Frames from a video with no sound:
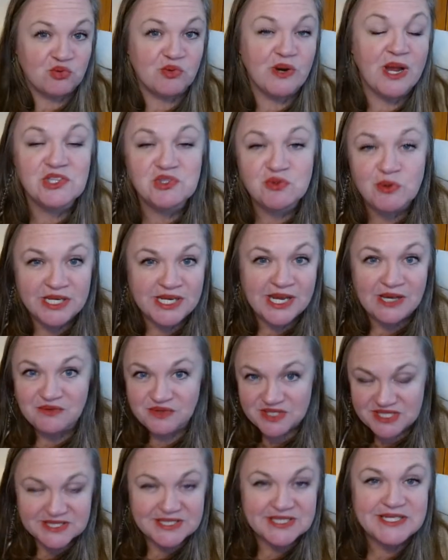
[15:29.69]
graduating out,
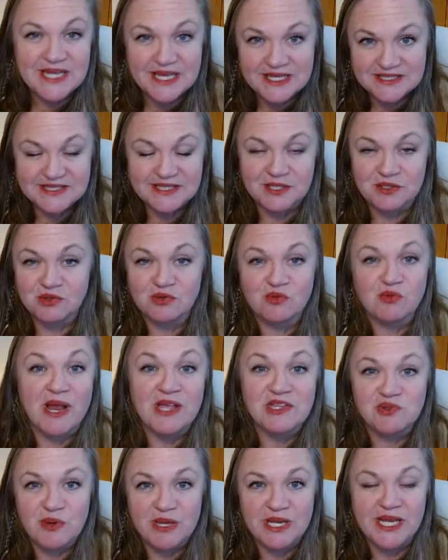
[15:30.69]
these cadets that are
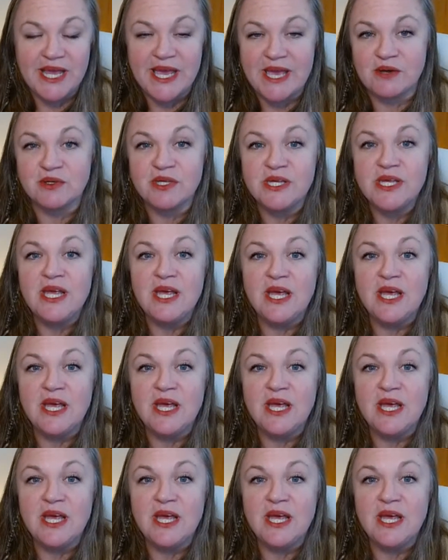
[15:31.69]
graduating out.